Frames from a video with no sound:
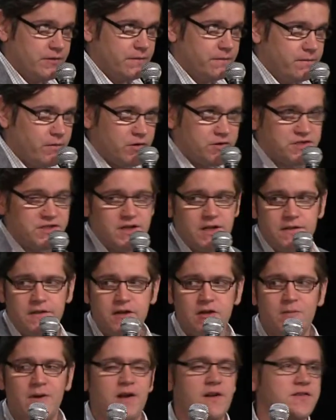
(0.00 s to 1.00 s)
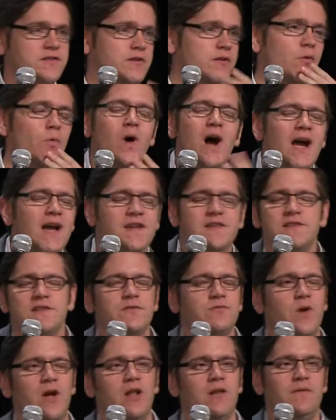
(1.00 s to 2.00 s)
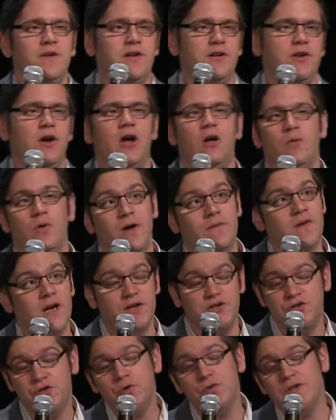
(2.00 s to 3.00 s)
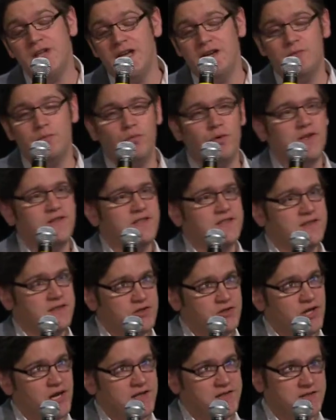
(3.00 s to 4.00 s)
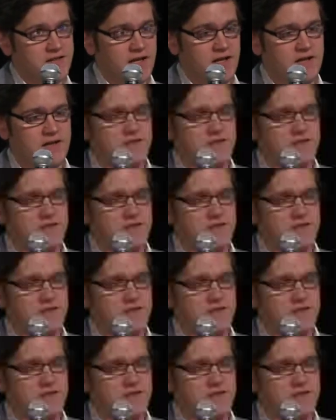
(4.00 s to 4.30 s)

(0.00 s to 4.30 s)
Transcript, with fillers: the first thing to think about is, you know, why is this relevant at all? Well, I've got two data points that suggest that